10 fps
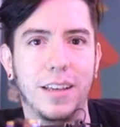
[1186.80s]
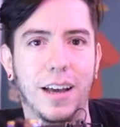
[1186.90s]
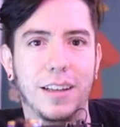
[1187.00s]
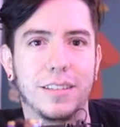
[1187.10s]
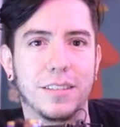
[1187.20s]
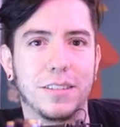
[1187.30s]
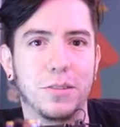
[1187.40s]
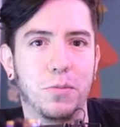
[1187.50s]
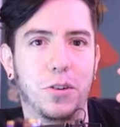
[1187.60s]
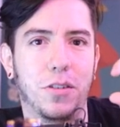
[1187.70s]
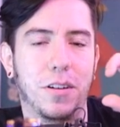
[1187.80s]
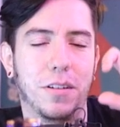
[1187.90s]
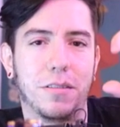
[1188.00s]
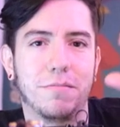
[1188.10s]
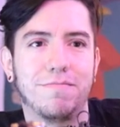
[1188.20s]
yeah, it's
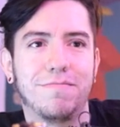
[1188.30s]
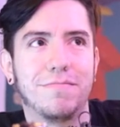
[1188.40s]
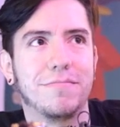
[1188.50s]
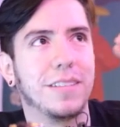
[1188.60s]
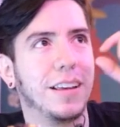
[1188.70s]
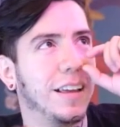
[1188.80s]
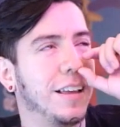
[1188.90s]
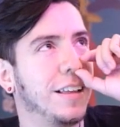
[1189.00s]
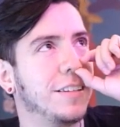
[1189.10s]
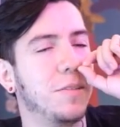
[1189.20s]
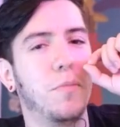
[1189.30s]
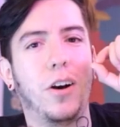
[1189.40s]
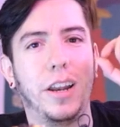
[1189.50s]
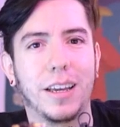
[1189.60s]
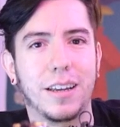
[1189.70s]
more
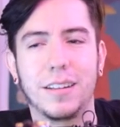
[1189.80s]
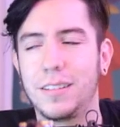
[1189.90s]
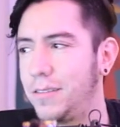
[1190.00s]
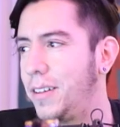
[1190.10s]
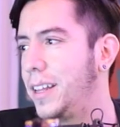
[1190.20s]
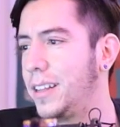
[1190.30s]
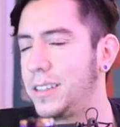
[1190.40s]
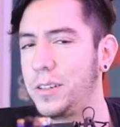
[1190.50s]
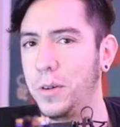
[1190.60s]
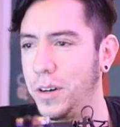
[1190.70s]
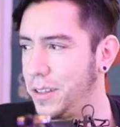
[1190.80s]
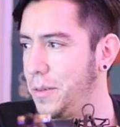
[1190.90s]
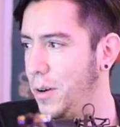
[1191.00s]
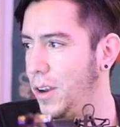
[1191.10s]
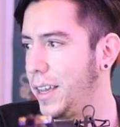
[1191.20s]
symbolic, right? That's the word,
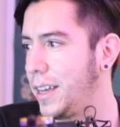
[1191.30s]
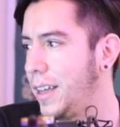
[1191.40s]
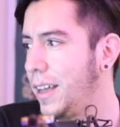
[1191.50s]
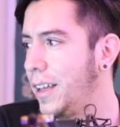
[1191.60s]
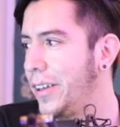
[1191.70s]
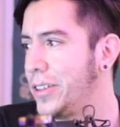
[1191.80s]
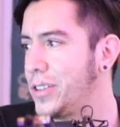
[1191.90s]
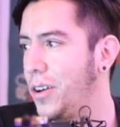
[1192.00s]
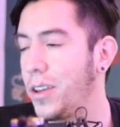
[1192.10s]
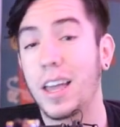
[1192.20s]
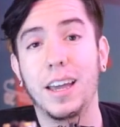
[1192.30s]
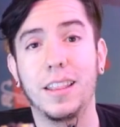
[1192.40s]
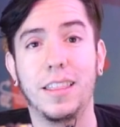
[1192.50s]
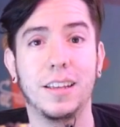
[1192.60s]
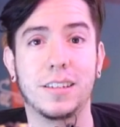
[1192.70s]
symbolic. So you can
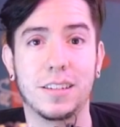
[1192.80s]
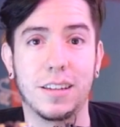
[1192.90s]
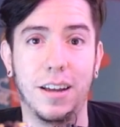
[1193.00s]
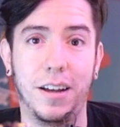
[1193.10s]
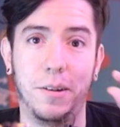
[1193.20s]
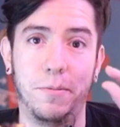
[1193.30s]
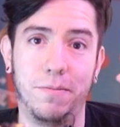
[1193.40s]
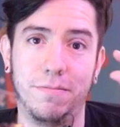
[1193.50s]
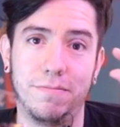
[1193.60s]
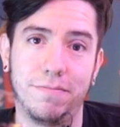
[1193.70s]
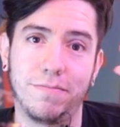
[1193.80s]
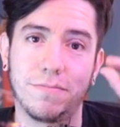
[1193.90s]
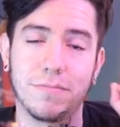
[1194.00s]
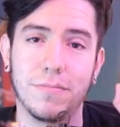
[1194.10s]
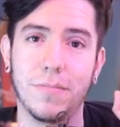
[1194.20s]
get this
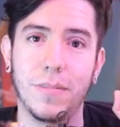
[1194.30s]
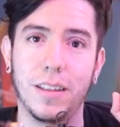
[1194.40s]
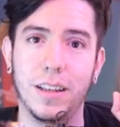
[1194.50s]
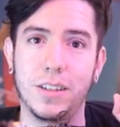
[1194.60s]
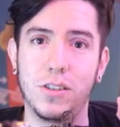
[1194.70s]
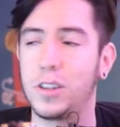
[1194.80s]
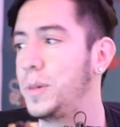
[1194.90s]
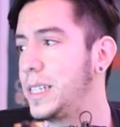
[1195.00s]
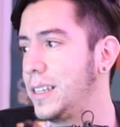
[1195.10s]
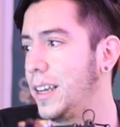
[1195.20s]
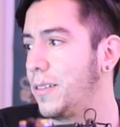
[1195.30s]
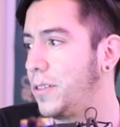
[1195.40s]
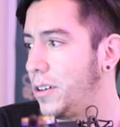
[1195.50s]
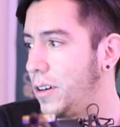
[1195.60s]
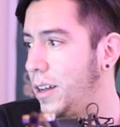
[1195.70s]
this USB stick
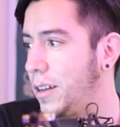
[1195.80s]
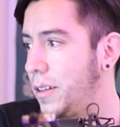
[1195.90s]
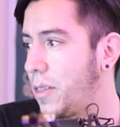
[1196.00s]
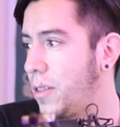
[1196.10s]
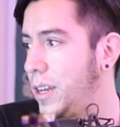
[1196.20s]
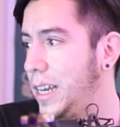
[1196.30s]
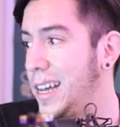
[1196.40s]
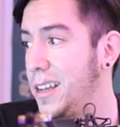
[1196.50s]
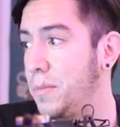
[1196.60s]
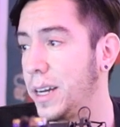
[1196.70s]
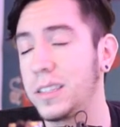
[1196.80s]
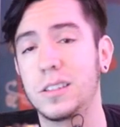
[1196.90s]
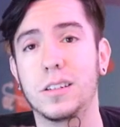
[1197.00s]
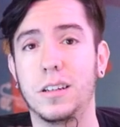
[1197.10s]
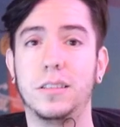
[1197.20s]
for
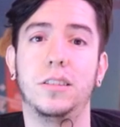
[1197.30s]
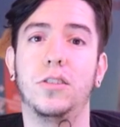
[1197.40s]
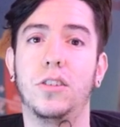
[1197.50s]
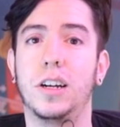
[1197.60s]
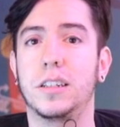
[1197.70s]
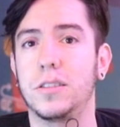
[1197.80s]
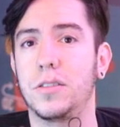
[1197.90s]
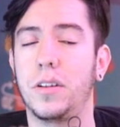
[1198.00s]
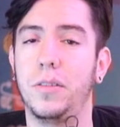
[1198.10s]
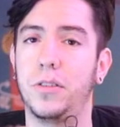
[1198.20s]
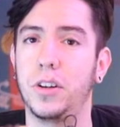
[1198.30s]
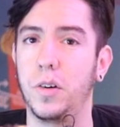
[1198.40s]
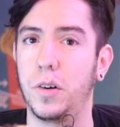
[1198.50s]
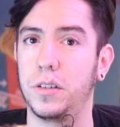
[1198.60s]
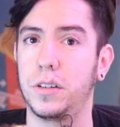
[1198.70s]
$39 dollars or
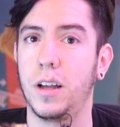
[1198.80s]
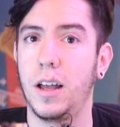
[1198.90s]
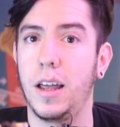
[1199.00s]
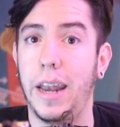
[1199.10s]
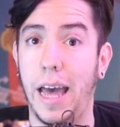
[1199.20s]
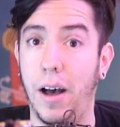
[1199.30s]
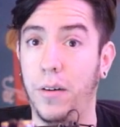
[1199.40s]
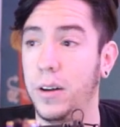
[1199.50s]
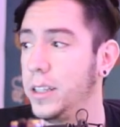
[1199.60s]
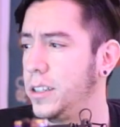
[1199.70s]
€34 now